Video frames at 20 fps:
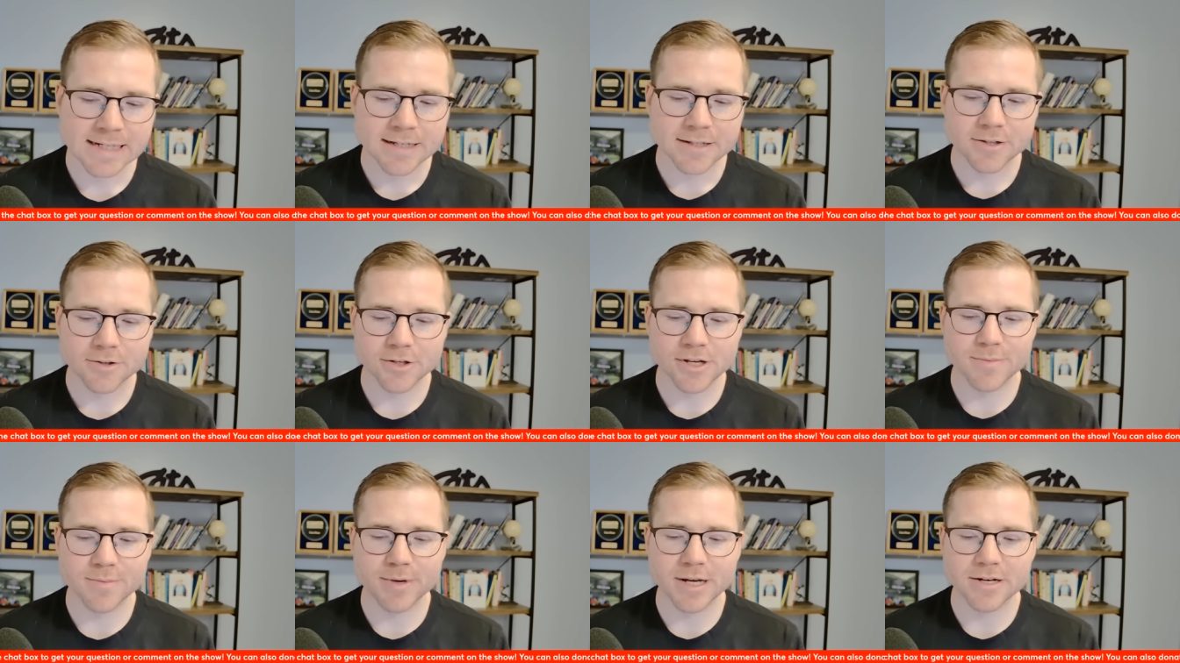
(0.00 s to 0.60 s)
the
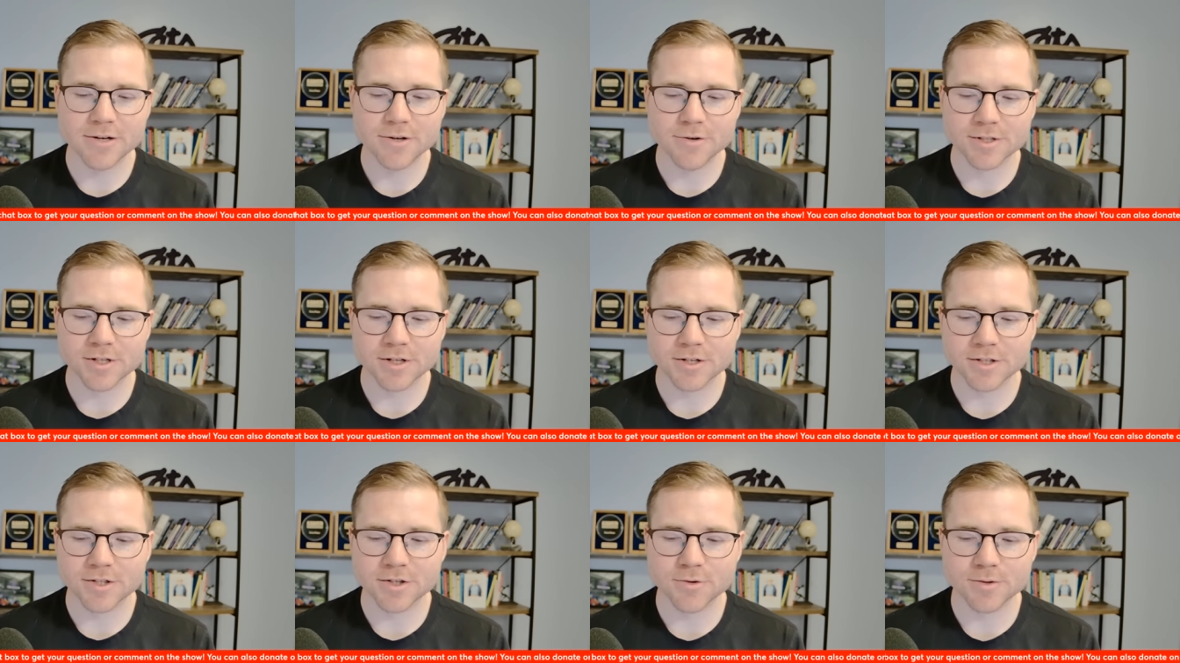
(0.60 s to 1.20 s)
league made news
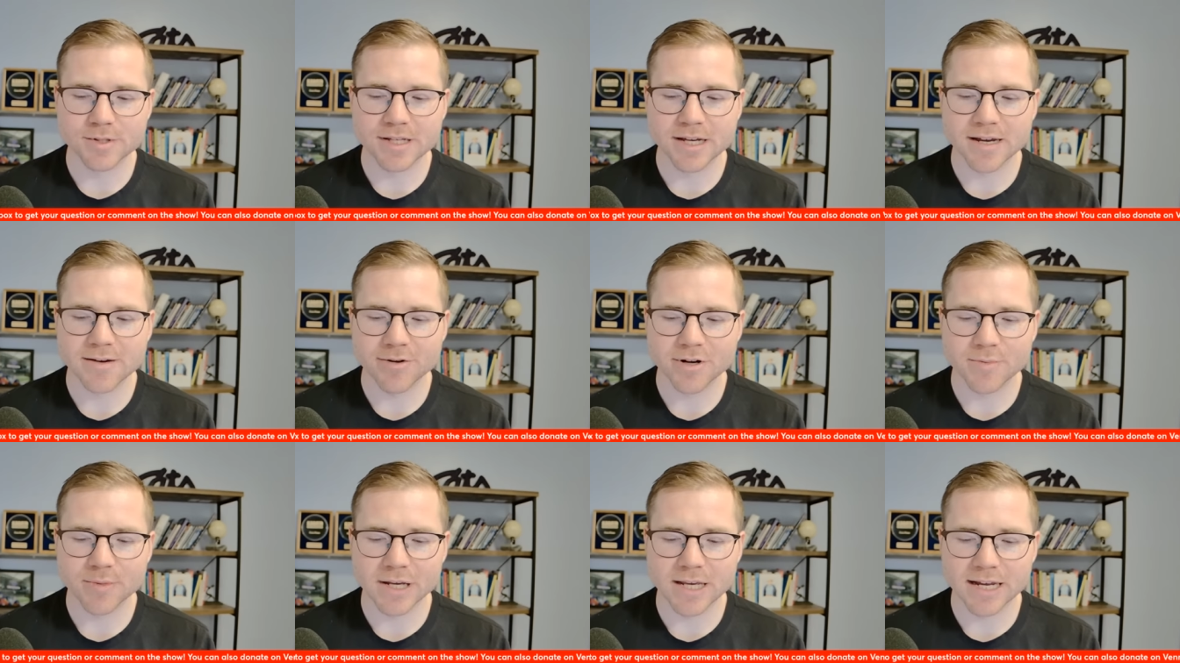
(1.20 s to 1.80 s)
on Tuesday
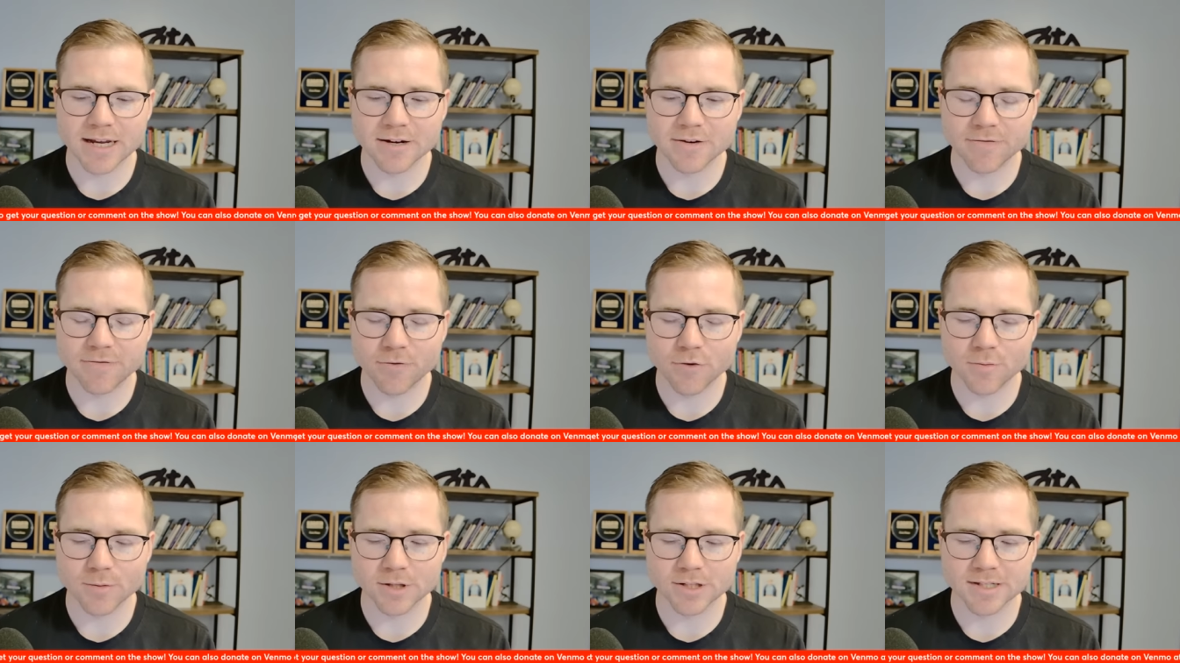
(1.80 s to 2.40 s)
when it began to
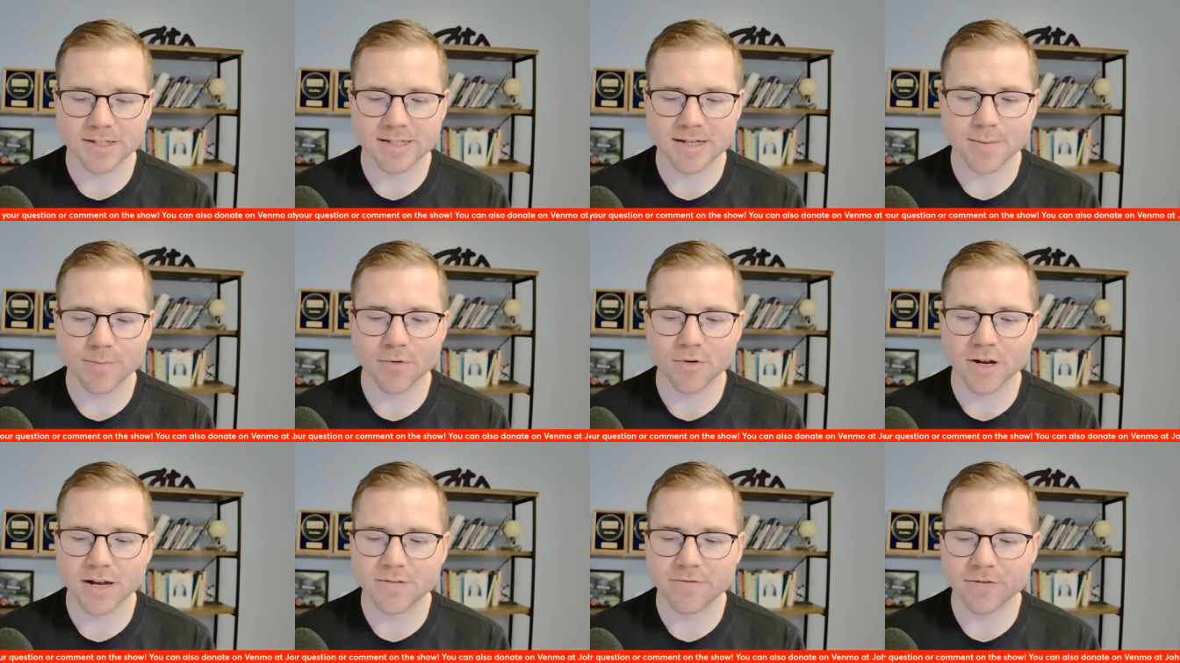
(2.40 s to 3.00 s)
formally
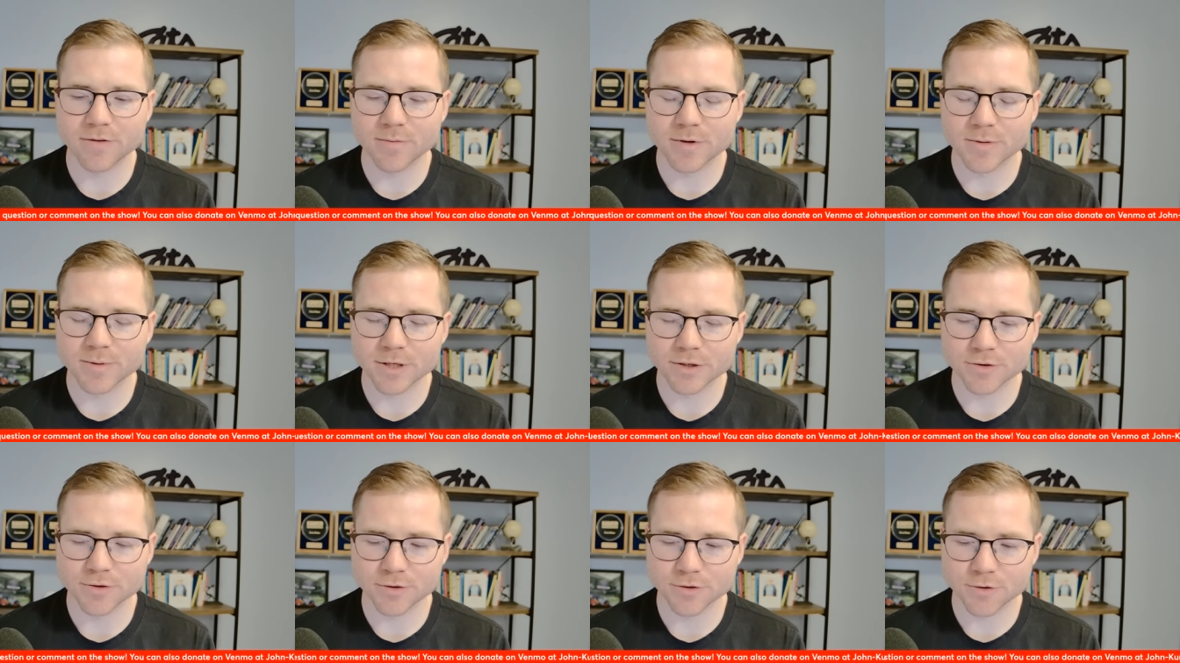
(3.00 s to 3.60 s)
separate from
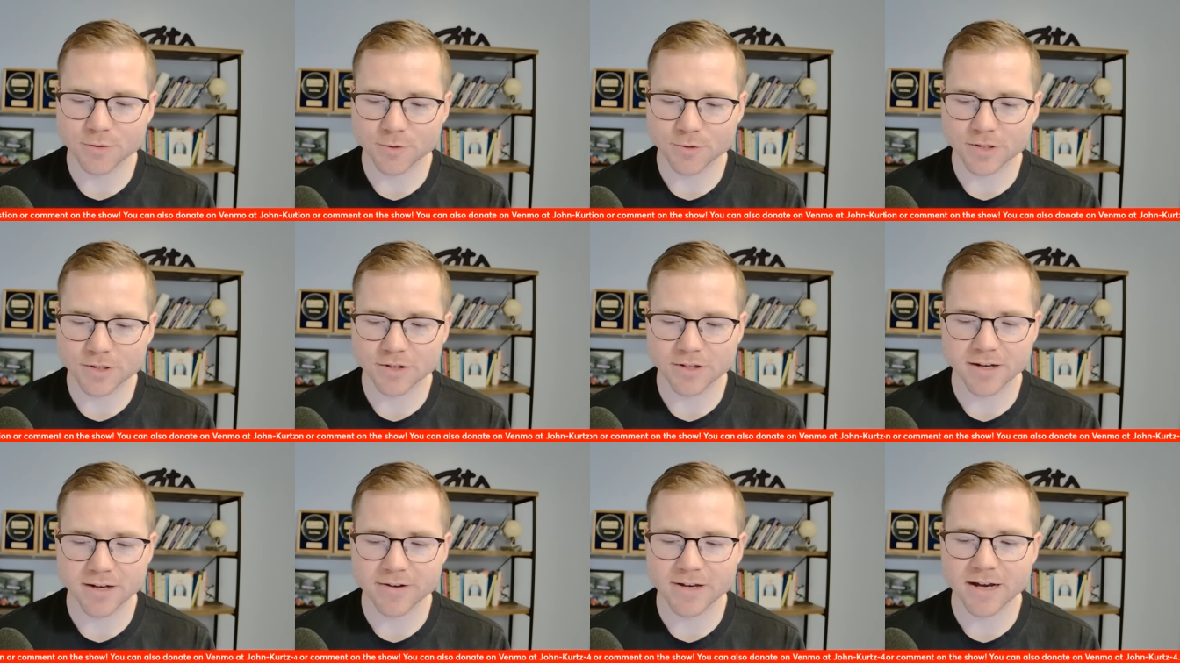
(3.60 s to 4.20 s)
Commissioner George
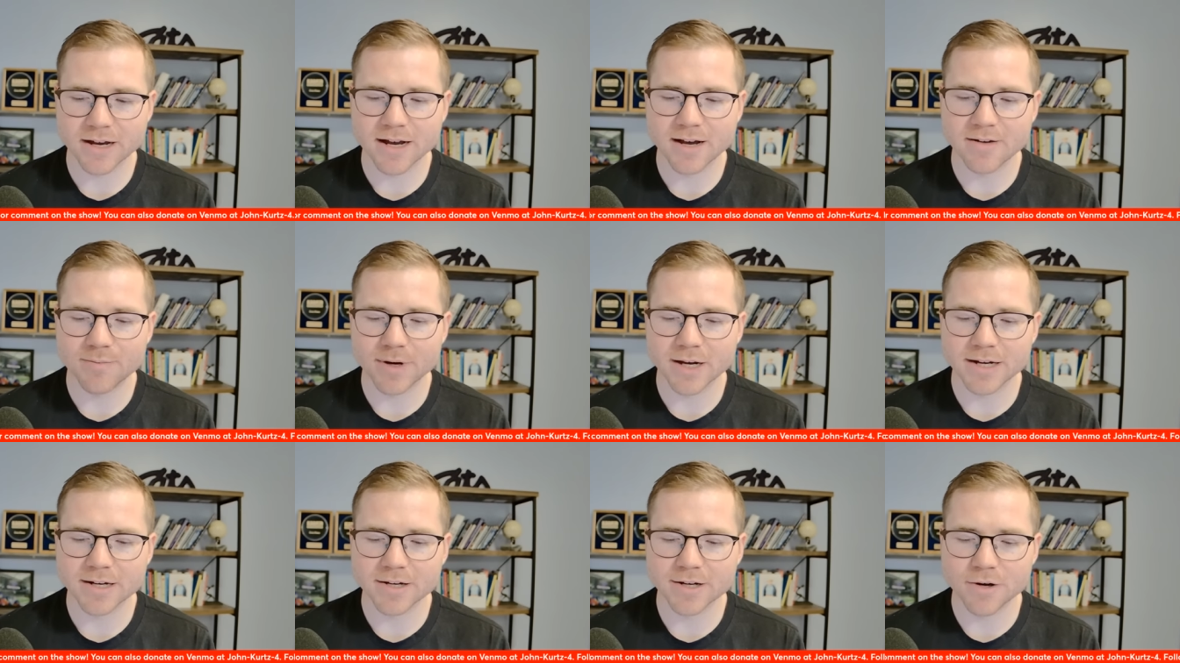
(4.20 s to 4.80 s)
Kliavkov
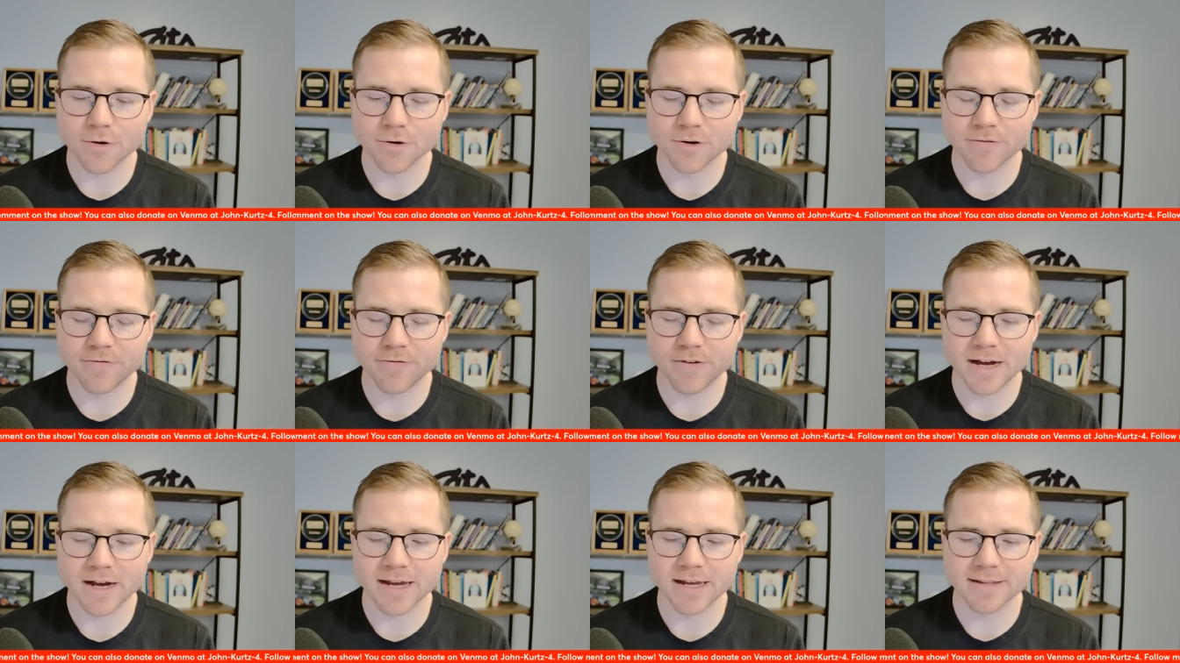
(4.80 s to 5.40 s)
by
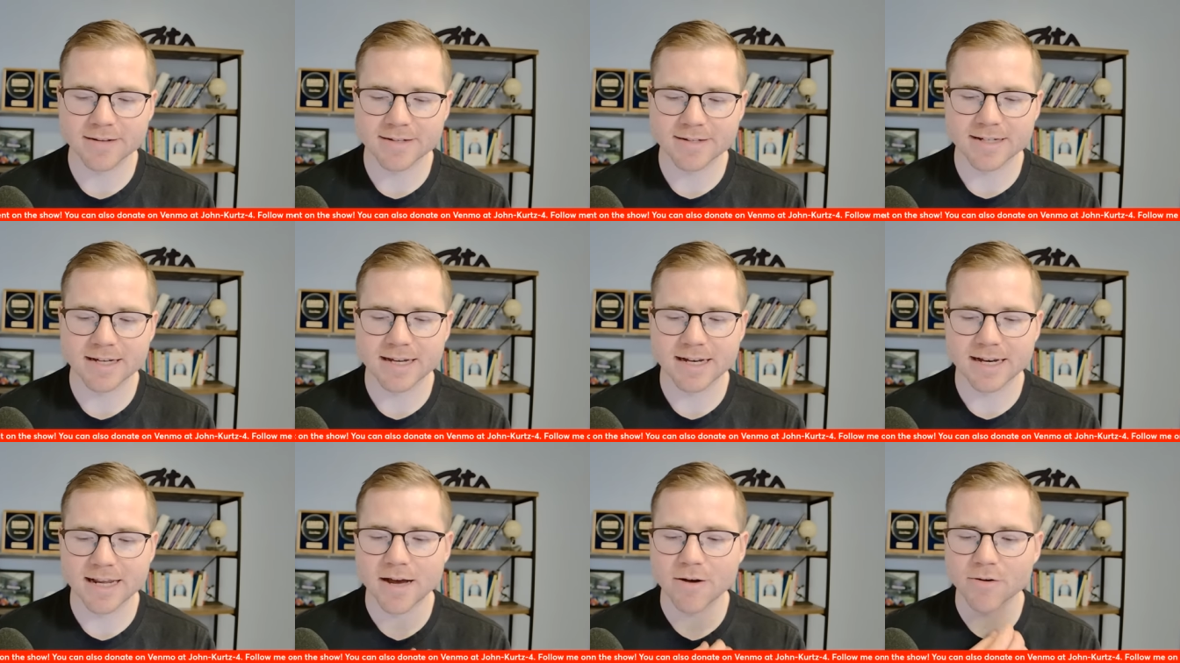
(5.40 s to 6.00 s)
notifying the
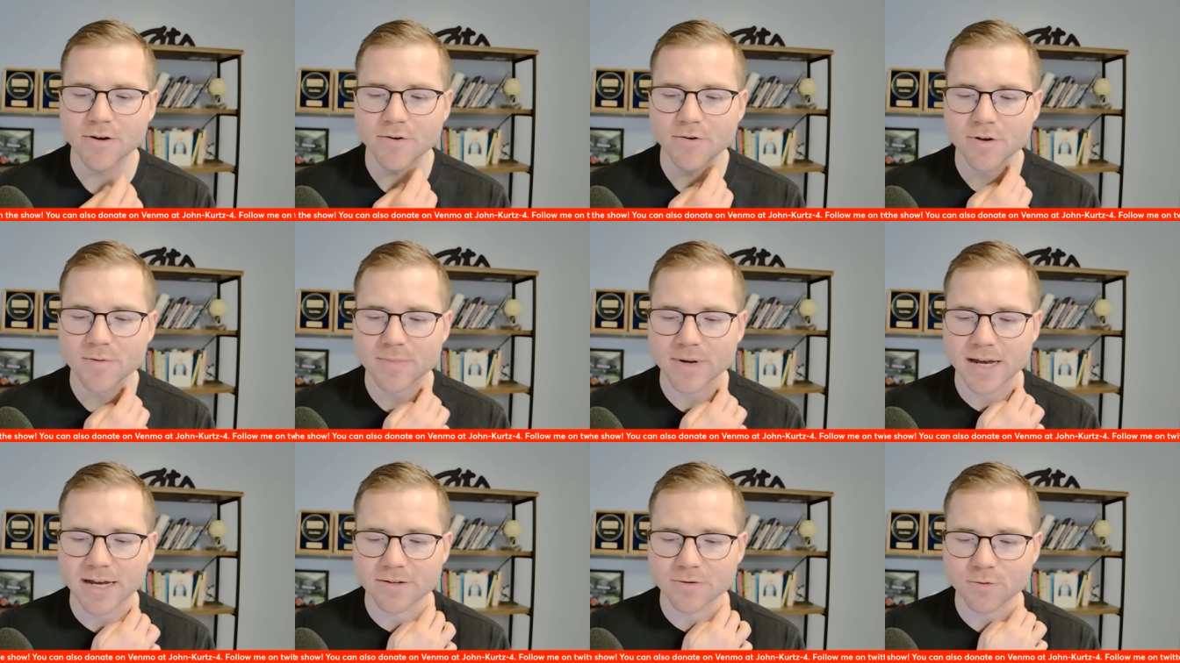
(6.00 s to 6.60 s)
10
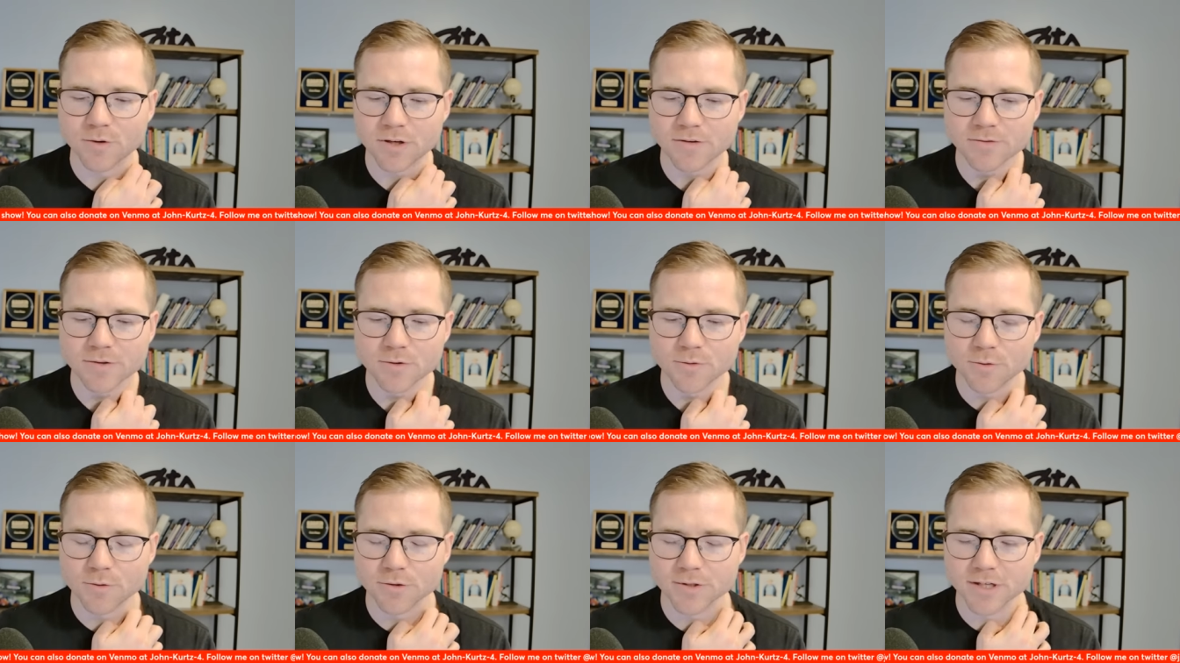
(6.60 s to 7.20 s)
outgoing Pac-12
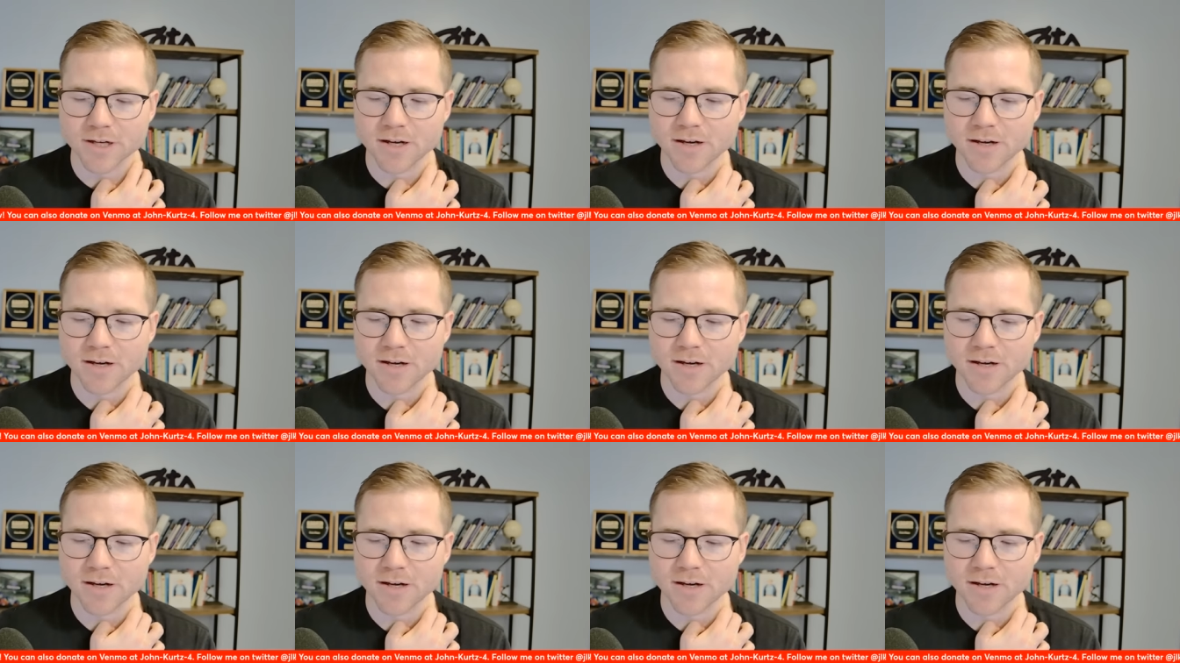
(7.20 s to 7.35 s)
schools